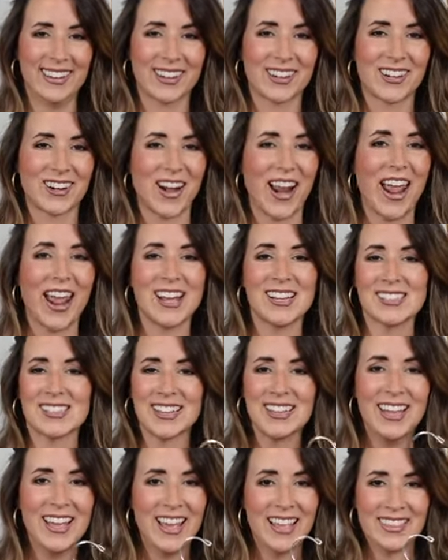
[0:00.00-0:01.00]
the craze
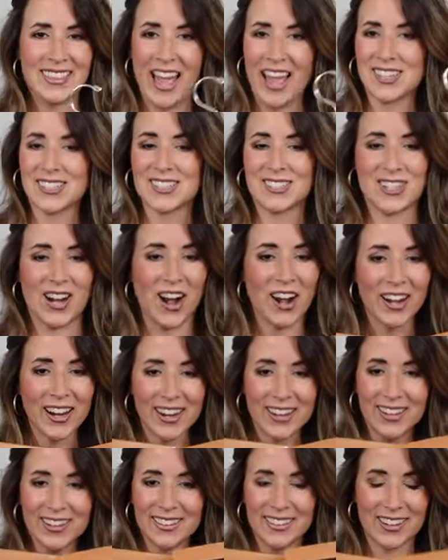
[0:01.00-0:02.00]
that
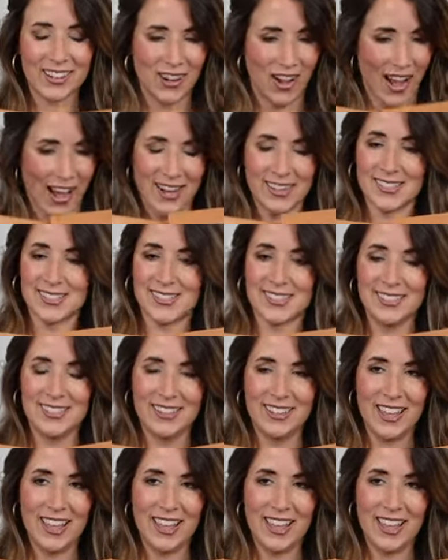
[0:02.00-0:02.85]
started the craze.